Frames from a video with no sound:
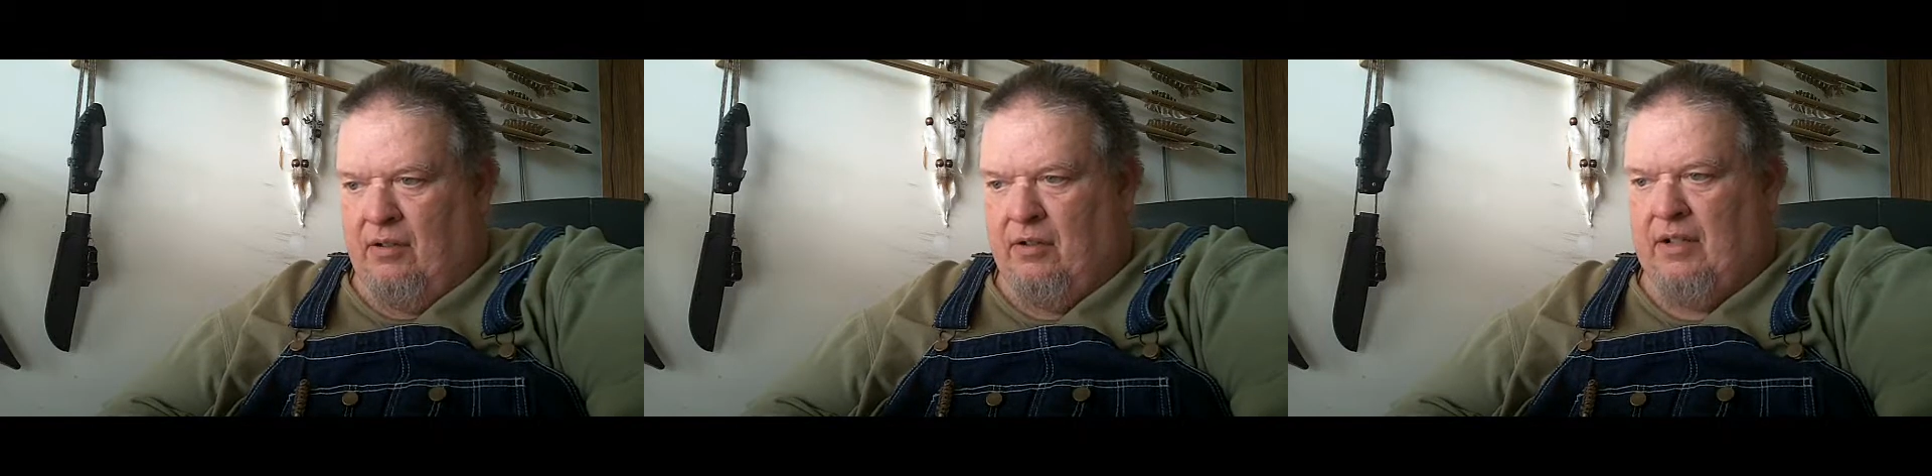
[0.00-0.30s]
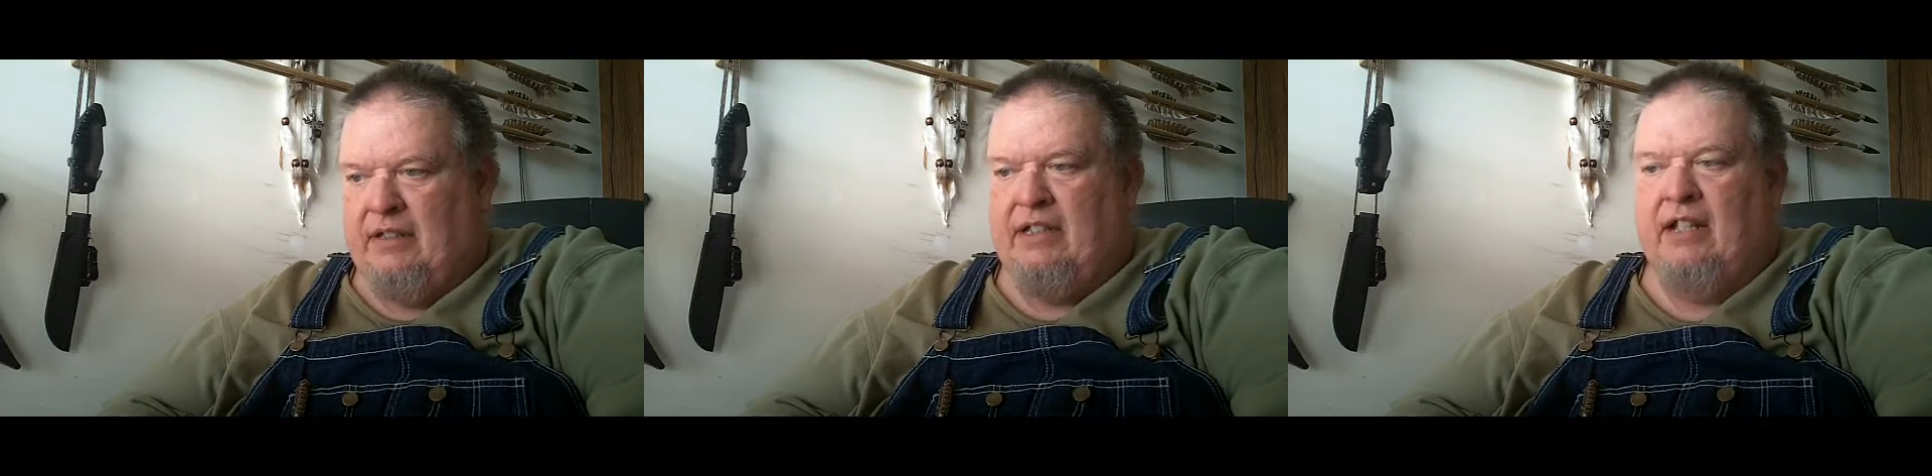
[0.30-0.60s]

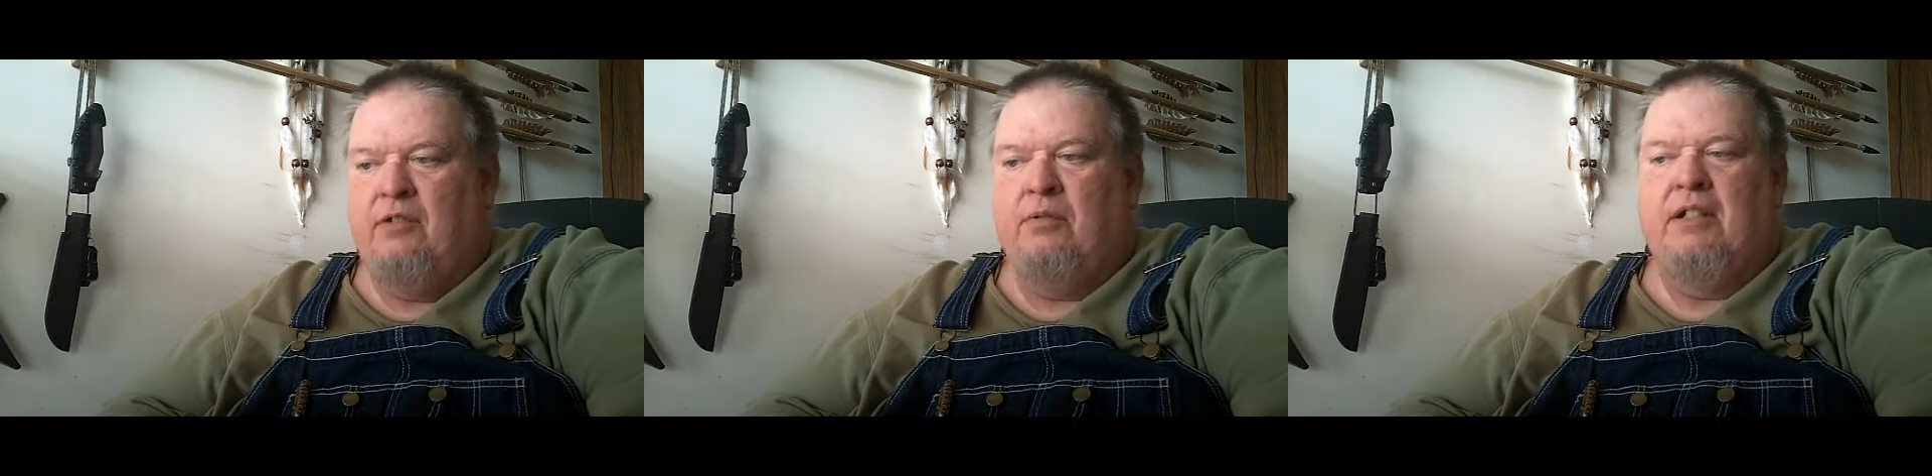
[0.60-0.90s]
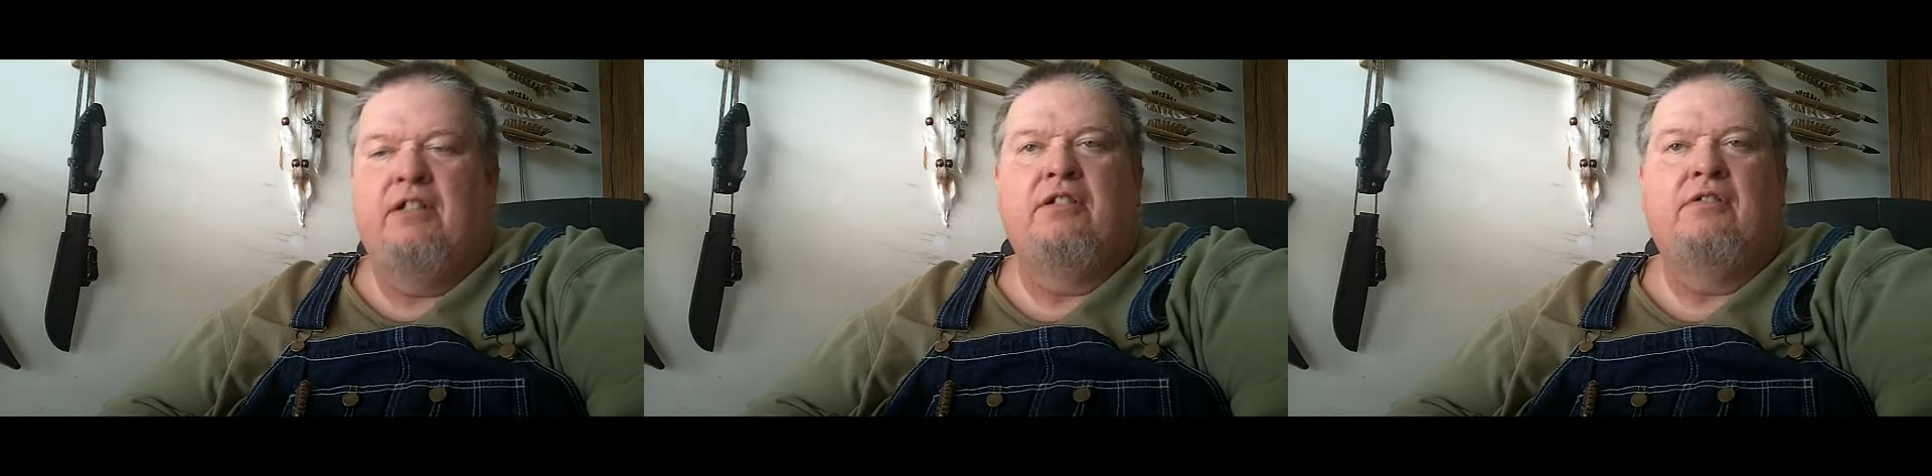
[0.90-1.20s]
or at
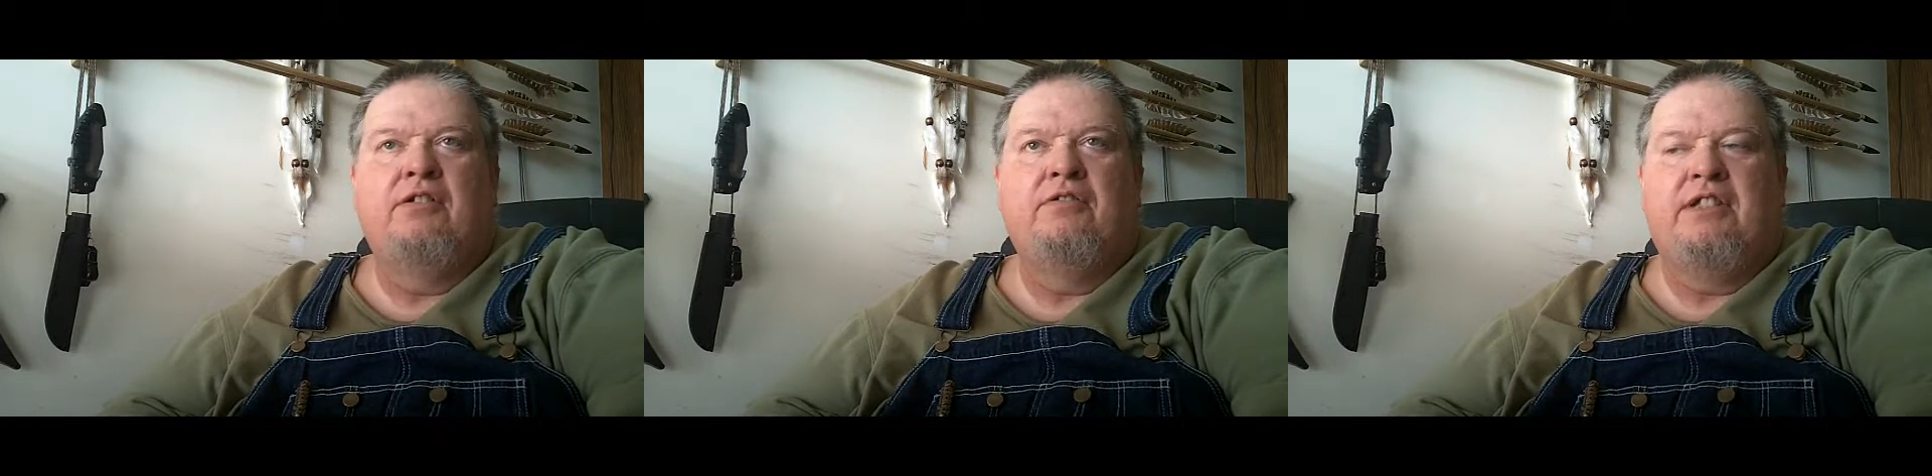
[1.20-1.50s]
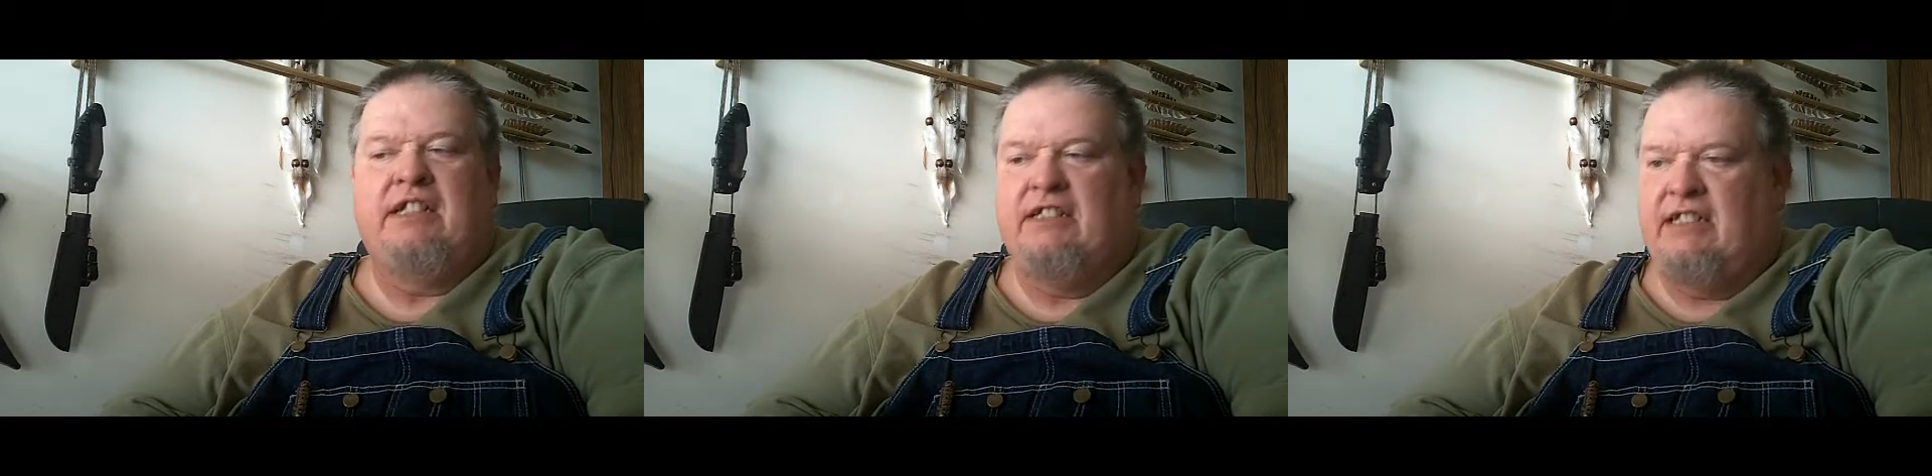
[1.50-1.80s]
1022
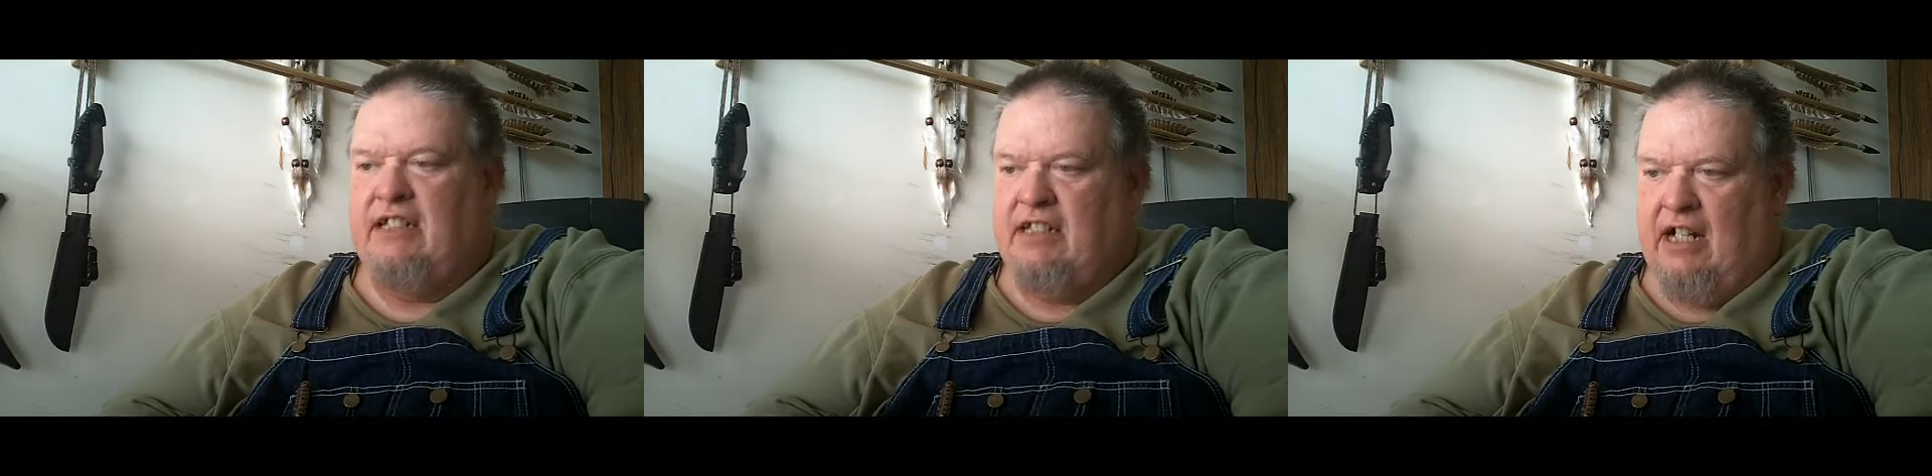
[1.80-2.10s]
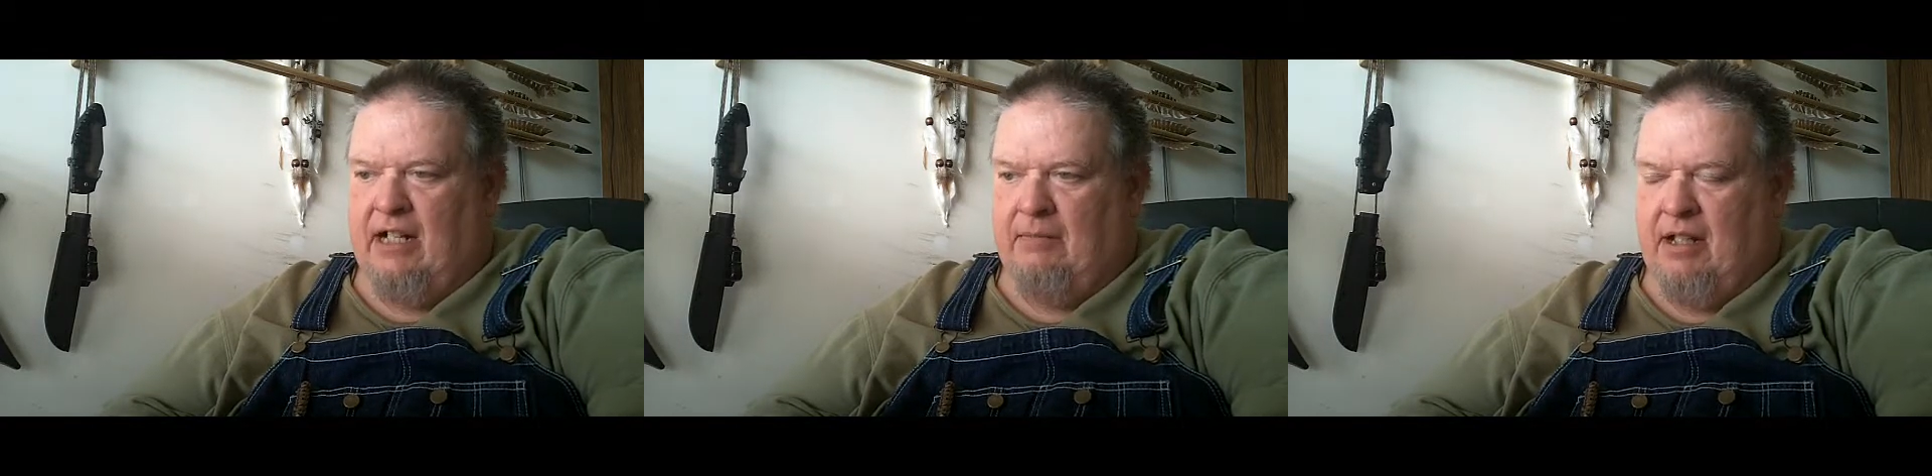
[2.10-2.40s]
UTC
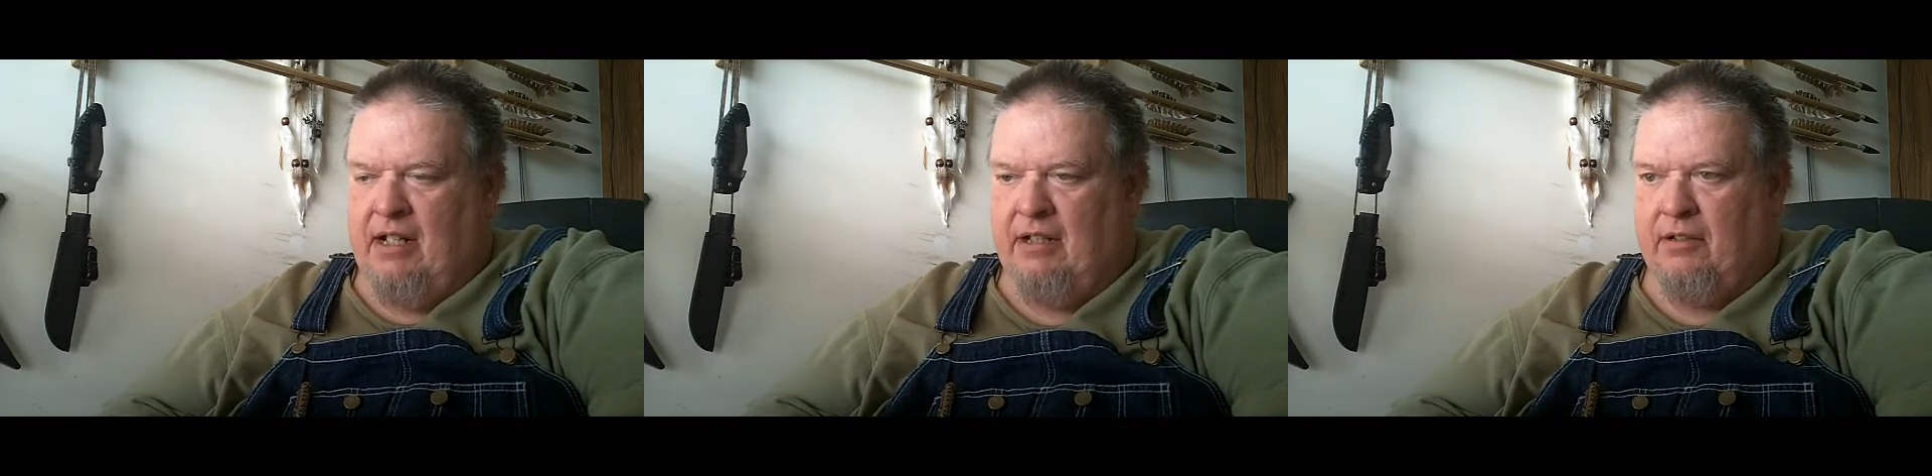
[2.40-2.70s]
time.